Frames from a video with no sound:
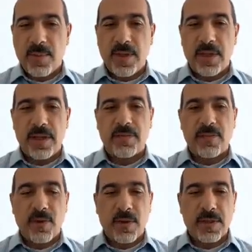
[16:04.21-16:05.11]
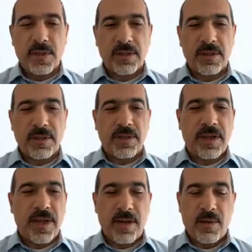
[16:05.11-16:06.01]
but enforced
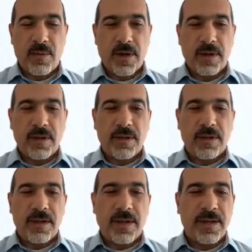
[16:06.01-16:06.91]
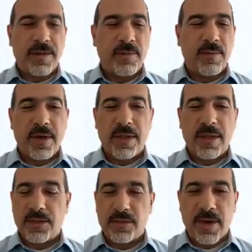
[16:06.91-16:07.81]
anywhere where
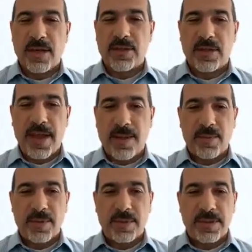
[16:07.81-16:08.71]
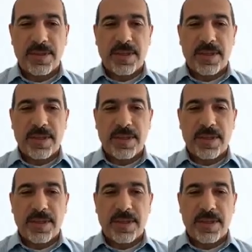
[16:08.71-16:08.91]
the interaction happens.